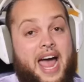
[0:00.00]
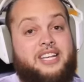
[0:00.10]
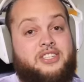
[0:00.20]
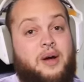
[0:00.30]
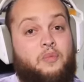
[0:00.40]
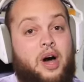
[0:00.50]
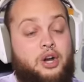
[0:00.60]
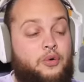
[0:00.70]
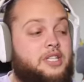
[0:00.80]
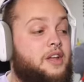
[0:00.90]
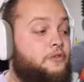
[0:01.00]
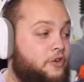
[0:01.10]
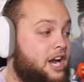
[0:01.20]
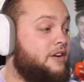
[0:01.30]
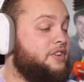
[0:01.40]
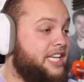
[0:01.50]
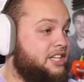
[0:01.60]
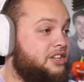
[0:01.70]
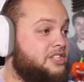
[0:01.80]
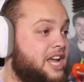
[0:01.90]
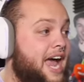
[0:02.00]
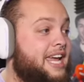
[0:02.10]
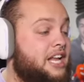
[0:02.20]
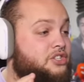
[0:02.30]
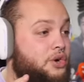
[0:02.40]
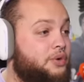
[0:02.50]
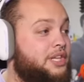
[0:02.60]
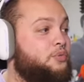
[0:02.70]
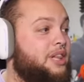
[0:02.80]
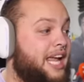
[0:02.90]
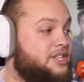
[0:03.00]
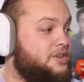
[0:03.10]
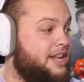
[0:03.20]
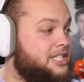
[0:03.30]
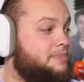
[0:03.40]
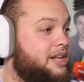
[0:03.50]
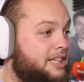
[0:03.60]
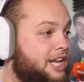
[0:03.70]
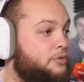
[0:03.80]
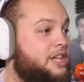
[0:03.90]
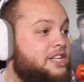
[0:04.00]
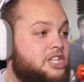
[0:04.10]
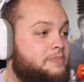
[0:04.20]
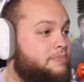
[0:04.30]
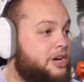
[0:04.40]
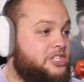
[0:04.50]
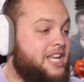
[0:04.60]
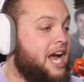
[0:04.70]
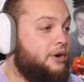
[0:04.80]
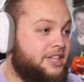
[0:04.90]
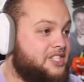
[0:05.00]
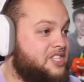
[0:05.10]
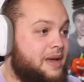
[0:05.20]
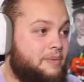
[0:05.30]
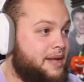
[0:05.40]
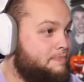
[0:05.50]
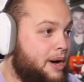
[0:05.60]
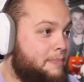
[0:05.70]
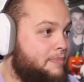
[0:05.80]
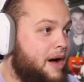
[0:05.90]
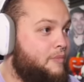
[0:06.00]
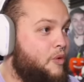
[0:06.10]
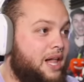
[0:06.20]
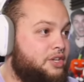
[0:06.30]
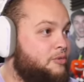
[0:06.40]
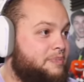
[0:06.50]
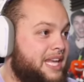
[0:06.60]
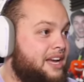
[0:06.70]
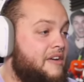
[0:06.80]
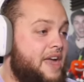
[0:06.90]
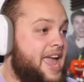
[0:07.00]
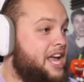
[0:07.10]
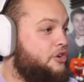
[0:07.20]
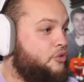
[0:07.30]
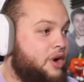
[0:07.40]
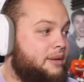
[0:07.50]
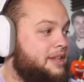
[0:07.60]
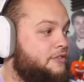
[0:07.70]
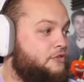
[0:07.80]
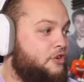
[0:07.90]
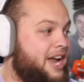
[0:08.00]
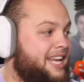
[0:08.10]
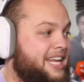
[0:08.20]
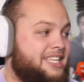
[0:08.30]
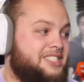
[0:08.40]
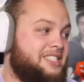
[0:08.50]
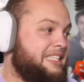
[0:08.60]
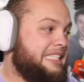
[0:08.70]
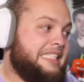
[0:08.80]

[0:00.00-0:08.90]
As someone who is afraid of needles, I can totally relate to this, but literally just busting out the skibbity bop bop while you're being incredibly afraid is...